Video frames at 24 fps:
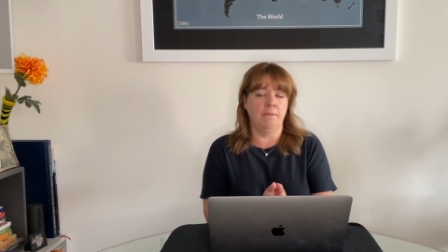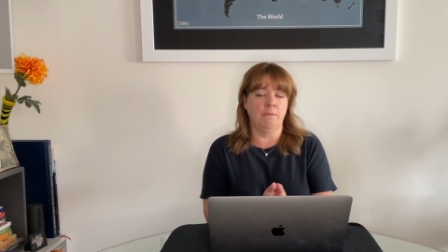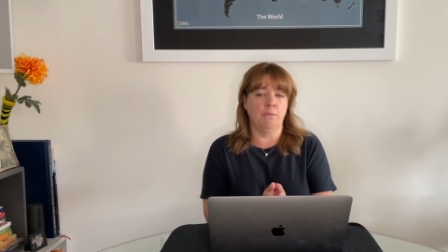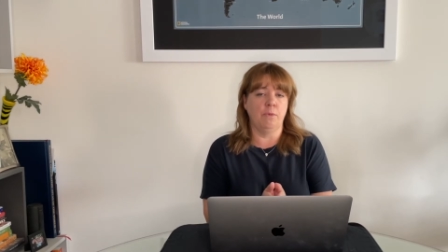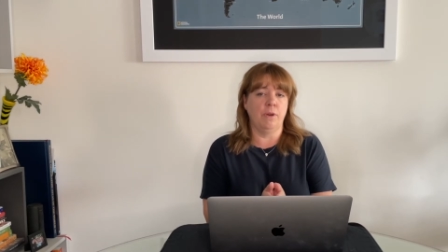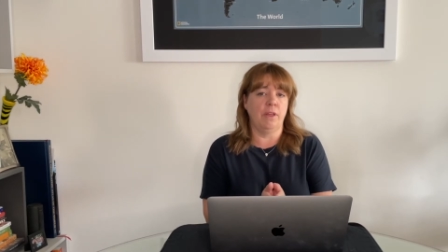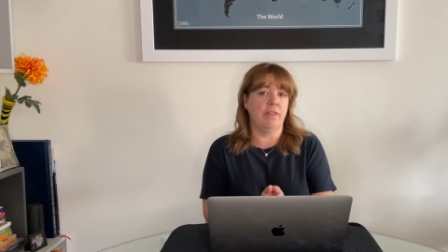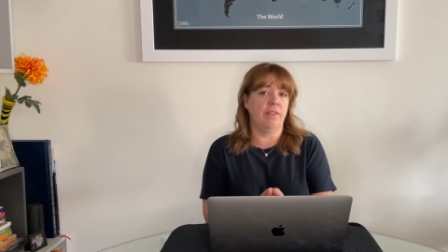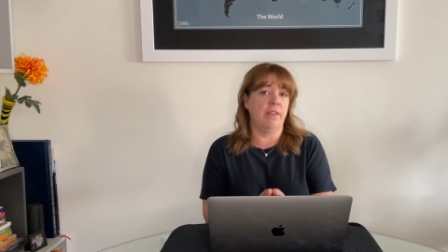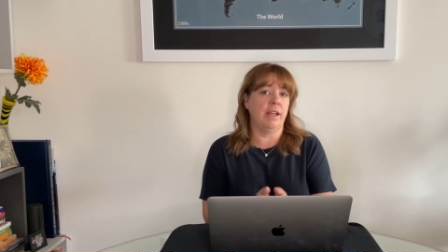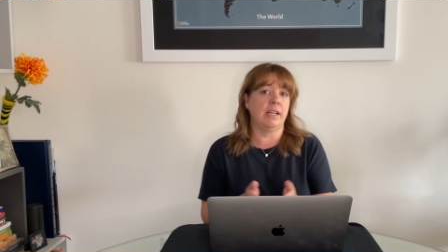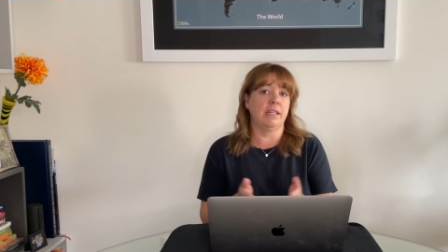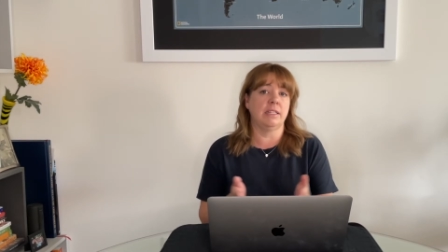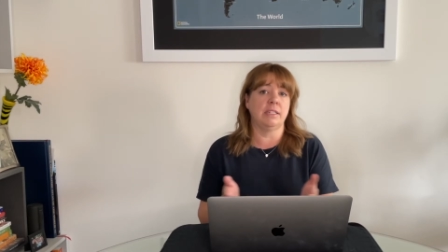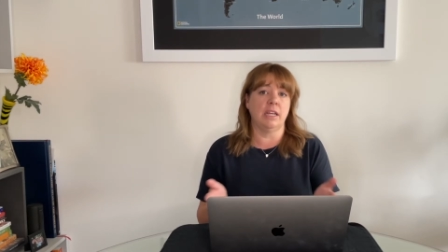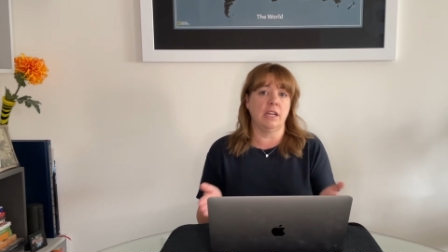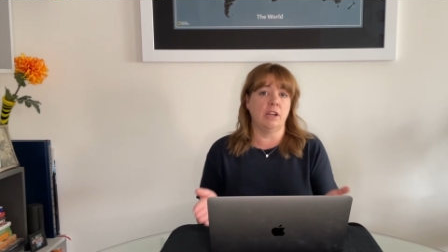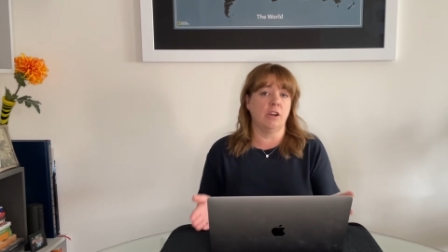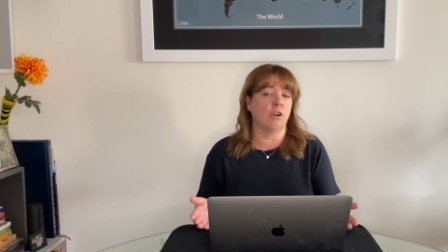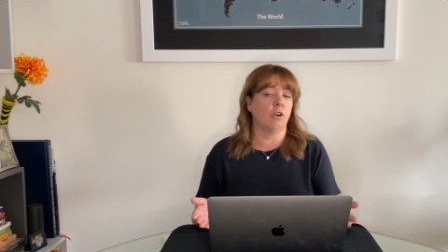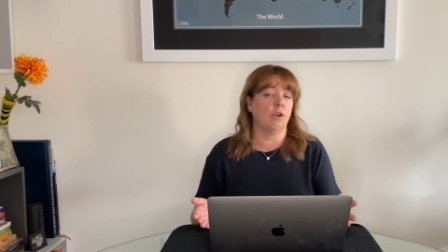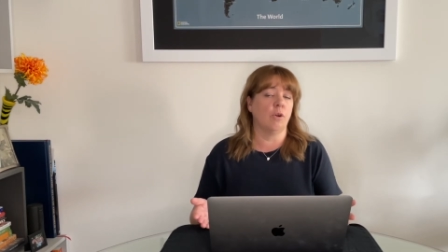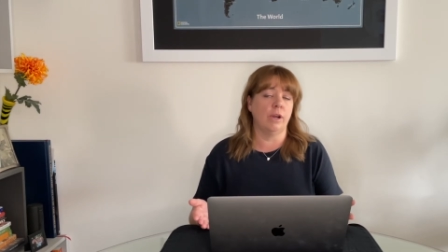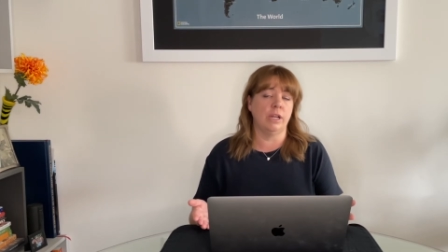with things that
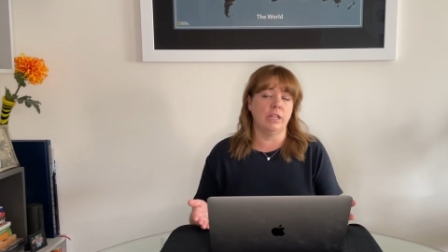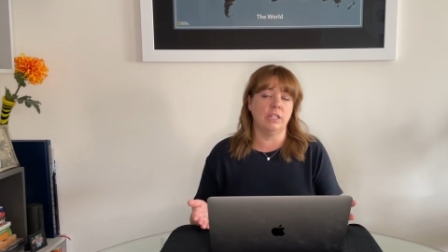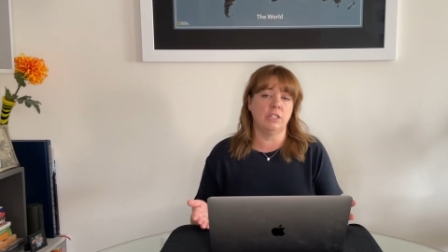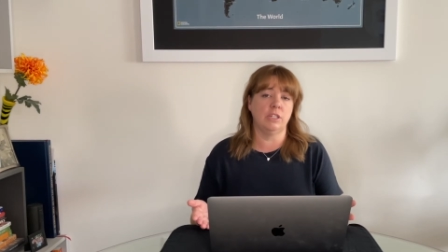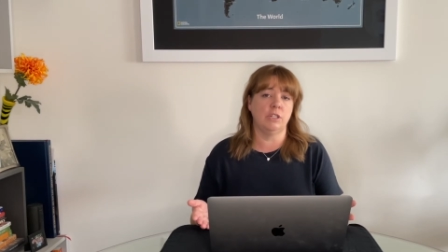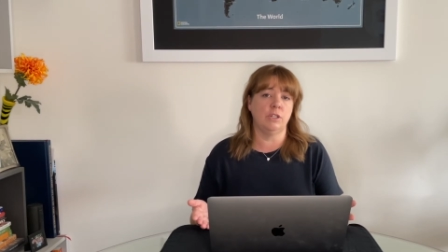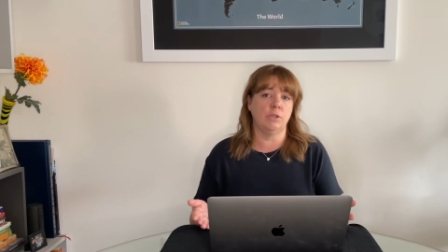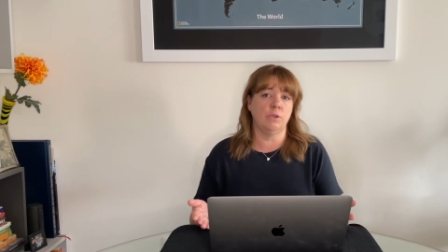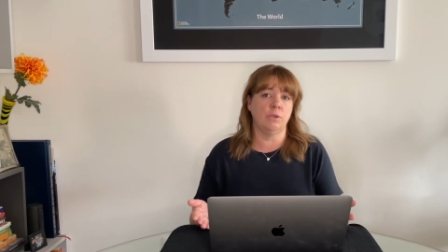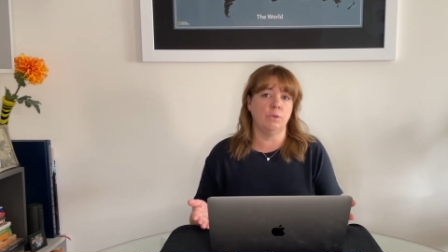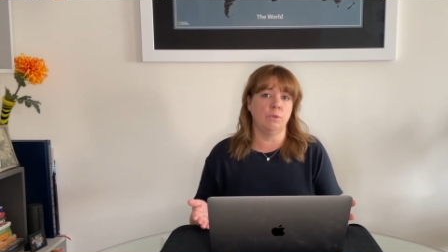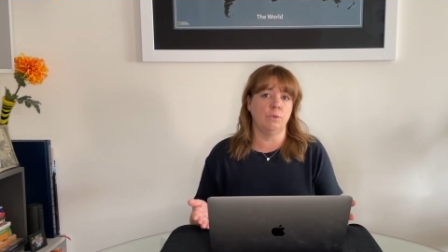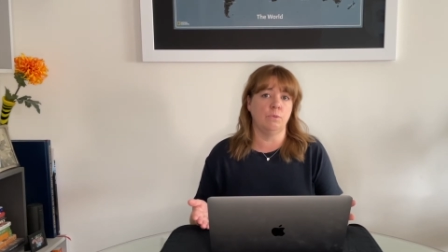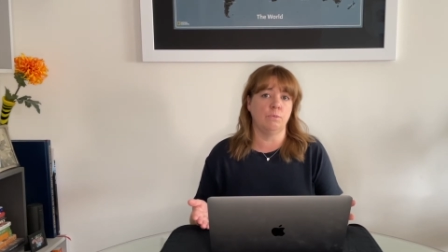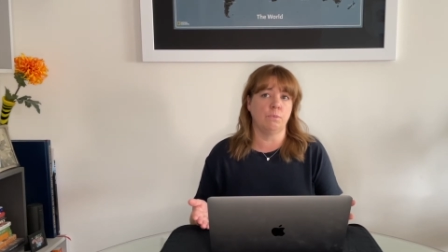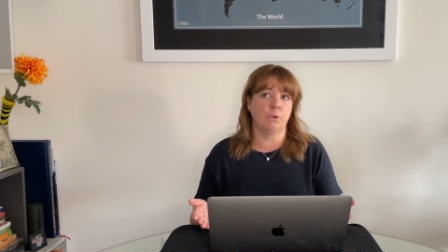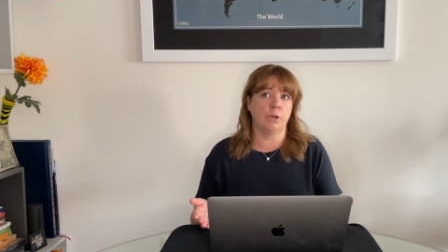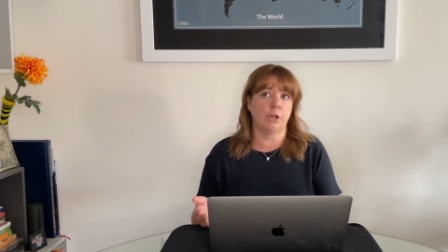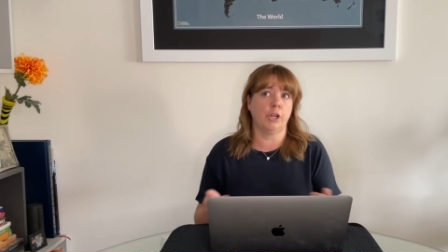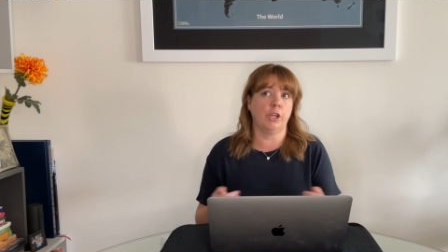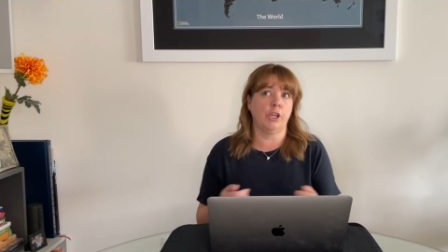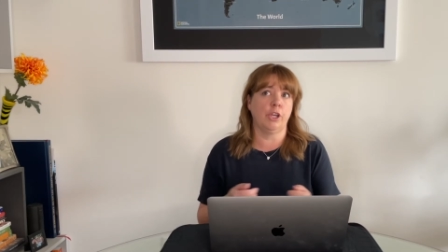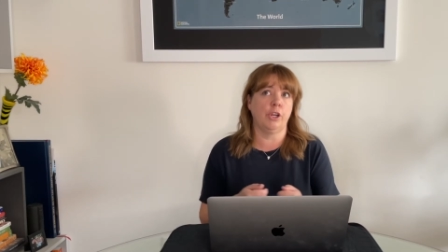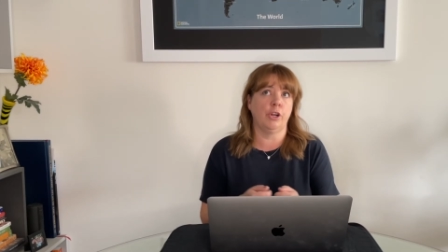you're going to
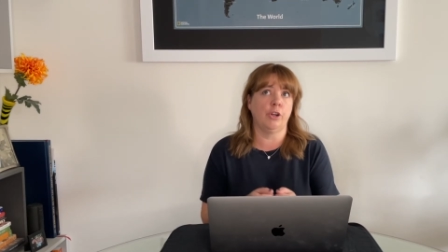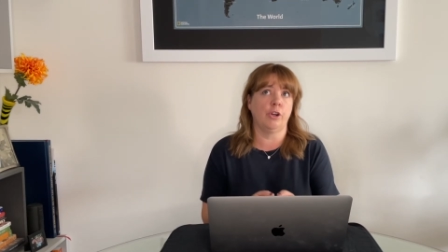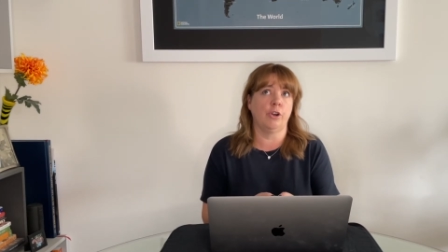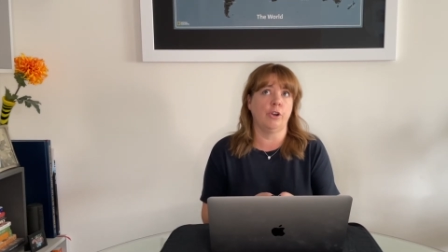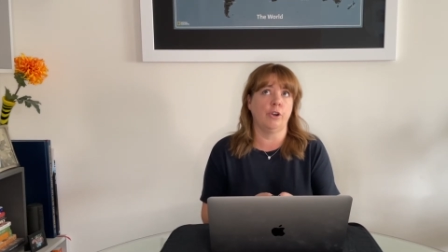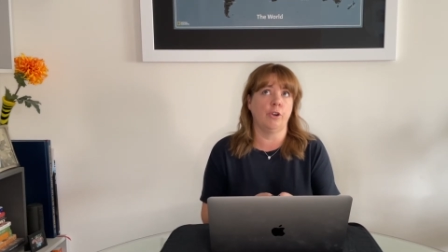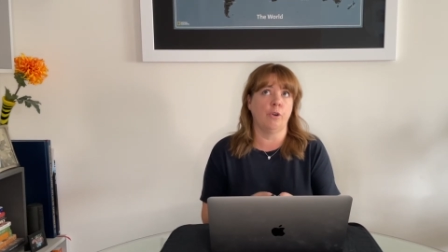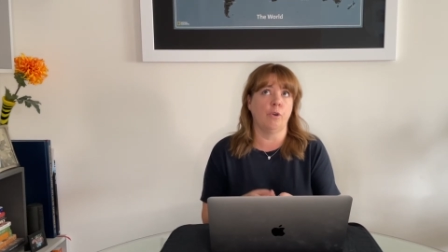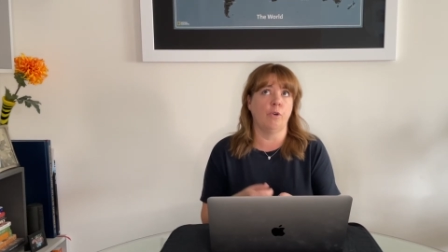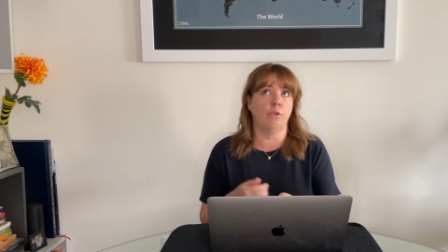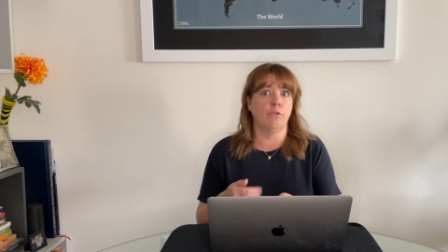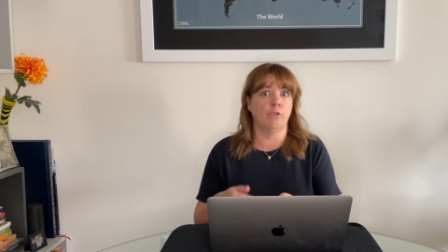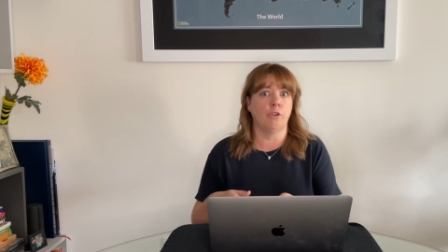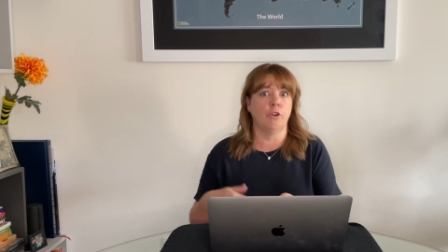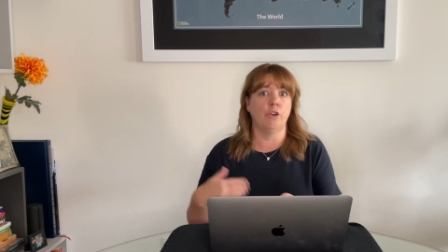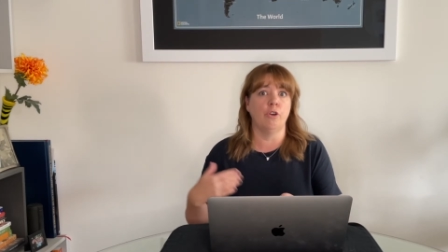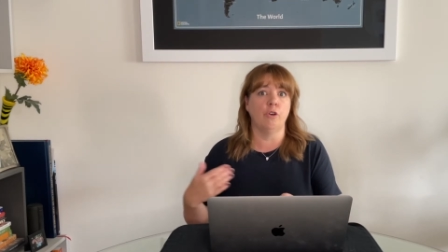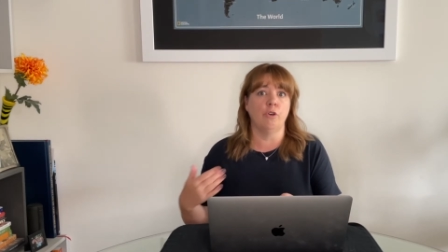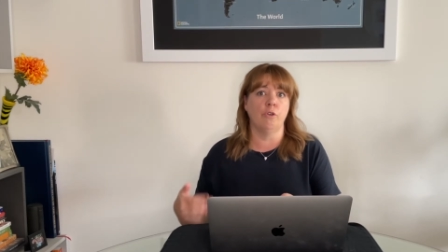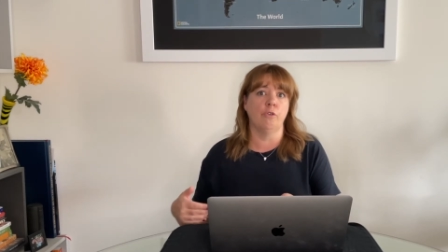procure over and